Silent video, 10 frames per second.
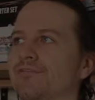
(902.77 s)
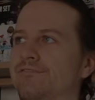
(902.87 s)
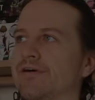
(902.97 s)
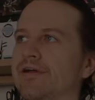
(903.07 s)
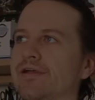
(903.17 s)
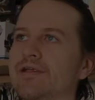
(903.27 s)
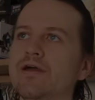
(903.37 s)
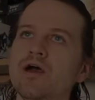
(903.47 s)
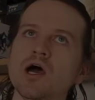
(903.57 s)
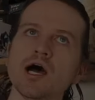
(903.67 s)
the phone,
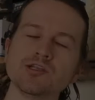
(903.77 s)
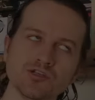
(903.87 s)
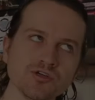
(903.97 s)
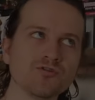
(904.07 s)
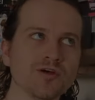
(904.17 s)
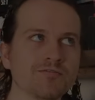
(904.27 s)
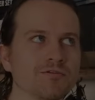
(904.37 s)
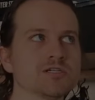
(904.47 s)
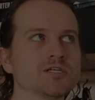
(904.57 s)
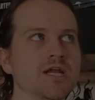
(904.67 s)
I do find
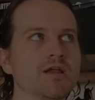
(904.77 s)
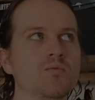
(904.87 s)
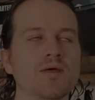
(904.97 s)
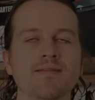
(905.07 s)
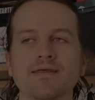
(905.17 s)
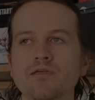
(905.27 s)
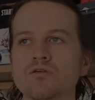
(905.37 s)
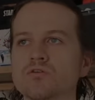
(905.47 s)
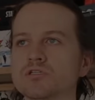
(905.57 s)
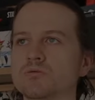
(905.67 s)
frustrating when
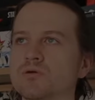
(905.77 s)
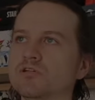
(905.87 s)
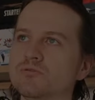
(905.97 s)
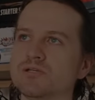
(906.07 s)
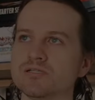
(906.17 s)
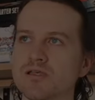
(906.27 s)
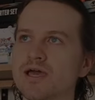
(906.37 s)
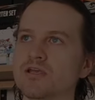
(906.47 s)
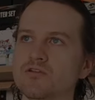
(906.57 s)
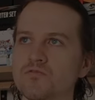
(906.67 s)
you're supposed to be
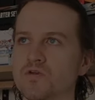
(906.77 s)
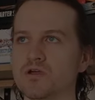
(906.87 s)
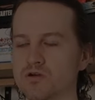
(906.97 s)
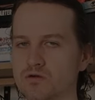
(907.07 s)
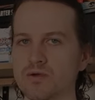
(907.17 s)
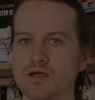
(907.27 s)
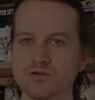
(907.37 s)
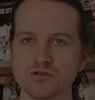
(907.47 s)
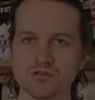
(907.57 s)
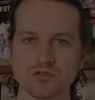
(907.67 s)
sliding your finger around
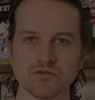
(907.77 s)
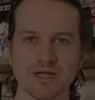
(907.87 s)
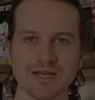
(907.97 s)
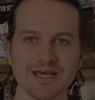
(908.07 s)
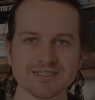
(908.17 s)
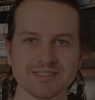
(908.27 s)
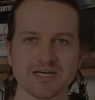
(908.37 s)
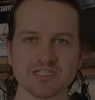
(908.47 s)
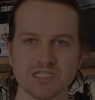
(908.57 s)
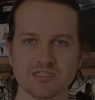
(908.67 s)
on the screen as a
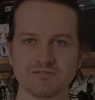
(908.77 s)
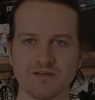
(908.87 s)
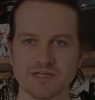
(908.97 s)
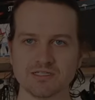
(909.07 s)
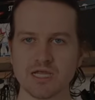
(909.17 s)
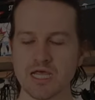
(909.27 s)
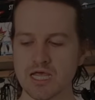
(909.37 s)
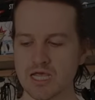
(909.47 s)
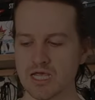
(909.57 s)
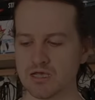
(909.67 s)
touch interface.
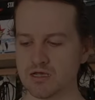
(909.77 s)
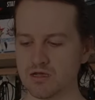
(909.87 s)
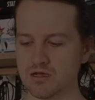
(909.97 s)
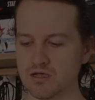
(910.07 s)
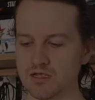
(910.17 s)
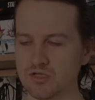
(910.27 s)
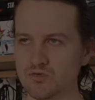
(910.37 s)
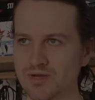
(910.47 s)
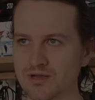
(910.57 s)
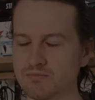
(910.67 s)

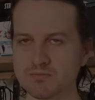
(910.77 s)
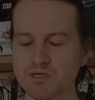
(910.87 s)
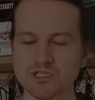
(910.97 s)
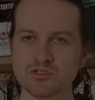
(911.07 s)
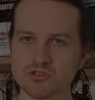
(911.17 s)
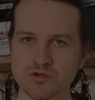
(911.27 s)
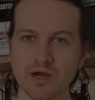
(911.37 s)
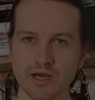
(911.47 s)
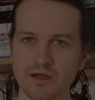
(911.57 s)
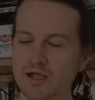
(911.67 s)
You end up smudging your
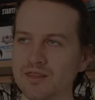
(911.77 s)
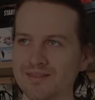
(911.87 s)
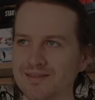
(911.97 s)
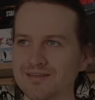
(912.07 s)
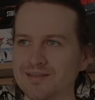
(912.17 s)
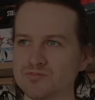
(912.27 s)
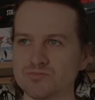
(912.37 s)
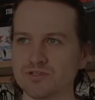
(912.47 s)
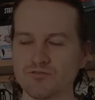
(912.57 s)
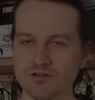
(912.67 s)
screen, and then it's
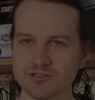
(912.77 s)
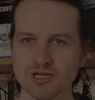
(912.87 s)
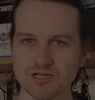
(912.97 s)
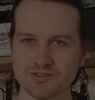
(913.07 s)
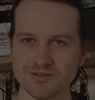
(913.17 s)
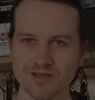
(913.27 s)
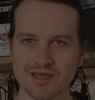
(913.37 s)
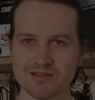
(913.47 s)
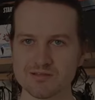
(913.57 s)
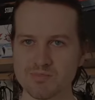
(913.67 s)
really frustrating to look
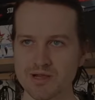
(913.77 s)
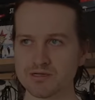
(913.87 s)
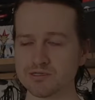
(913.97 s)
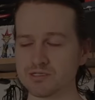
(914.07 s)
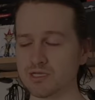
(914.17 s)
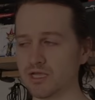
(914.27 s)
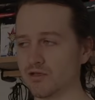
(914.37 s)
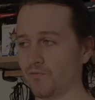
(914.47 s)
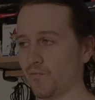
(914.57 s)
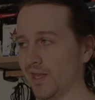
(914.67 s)
at, especially
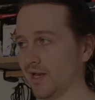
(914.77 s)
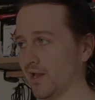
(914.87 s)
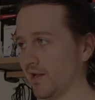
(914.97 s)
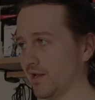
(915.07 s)
if you're in